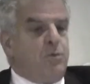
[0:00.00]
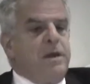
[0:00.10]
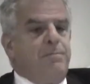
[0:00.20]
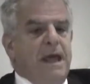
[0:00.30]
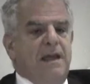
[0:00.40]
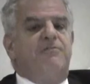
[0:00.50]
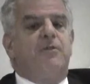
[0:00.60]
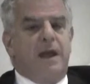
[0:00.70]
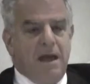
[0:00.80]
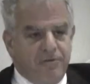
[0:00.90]
We pay
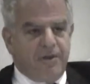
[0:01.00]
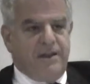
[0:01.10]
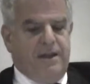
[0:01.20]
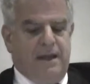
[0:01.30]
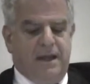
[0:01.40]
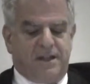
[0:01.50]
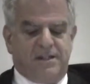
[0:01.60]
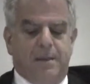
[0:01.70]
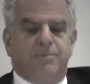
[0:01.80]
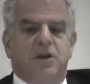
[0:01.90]
for everything
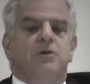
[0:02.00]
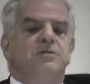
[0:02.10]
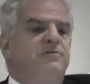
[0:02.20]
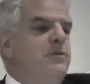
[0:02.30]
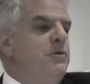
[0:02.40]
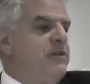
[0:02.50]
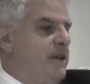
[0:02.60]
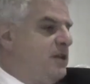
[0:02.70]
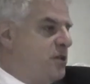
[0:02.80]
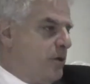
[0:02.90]
except those few
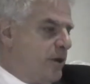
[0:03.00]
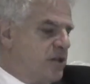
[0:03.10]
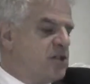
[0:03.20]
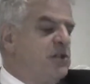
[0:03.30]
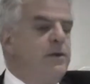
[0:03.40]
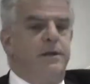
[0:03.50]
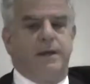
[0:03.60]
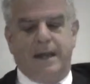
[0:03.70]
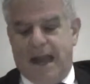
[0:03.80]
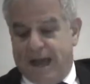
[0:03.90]
things that are excluded.
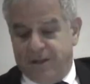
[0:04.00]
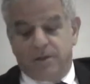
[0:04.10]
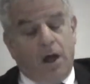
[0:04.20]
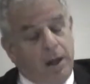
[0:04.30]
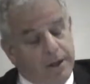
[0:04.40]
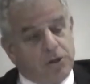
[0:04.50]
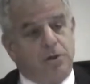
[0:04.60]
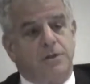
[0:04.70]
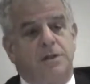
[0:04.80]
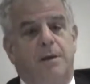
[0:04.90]
And as all
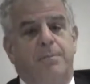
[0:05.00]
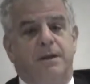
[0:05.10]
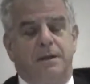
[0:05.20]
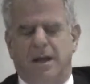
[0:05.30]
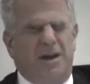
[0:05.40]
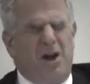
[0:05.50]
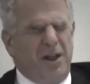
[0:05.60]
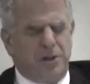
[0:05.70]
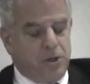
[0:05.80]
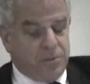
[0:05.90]
insurance
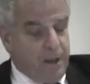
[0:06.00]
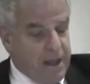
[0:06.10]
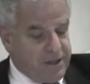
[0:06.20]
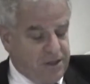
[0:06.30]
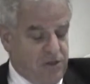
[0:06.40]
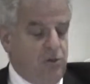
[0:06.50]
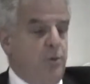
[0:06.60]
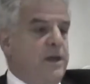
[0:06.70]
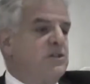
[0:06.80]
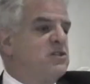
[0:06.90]
policies do,
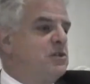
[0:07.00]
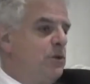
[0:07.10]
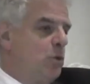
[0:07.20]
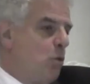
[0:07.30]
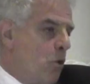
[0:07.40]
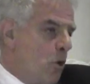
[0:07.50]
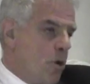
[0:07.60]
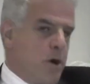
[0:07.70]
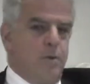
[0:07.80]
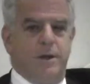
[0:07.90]
we exclude
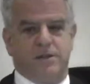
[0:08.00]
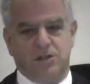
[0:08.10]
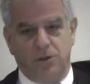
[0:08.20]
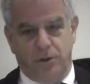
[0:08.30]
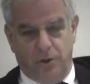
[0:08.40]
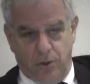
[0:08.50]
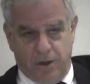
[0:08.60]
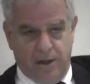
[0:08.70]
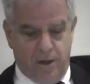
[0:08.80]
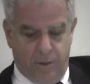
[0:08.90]
war, we exclude
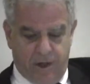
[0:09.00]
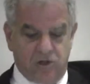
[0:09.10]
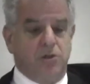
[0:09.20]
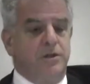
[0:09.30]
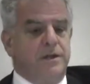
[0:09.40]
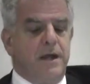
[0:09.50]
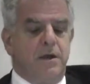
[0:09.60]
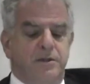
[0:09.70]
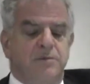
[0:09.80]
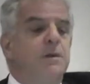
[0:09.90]
nuclear, we exclude
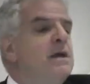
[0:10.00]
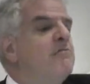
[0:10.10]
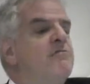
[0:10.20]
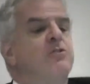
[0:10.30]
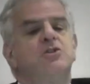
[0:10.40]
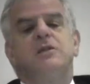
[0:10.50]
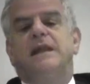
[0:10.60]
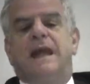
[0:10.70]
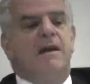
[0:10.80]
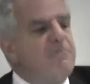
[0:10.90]
terrorism.
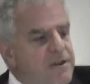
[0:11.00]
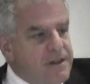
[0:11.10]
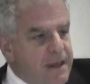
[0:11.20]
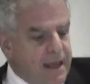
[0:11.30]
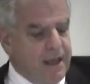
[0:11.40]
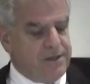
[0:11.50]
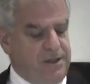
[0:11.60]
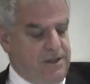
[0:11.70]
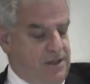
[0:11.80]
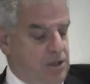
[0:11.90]
Virtually everything
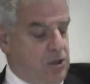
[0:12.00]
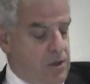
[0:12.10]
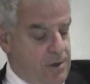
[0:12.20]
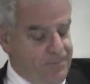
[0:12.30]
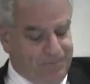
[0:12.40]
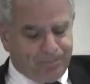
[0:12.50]
else is insured.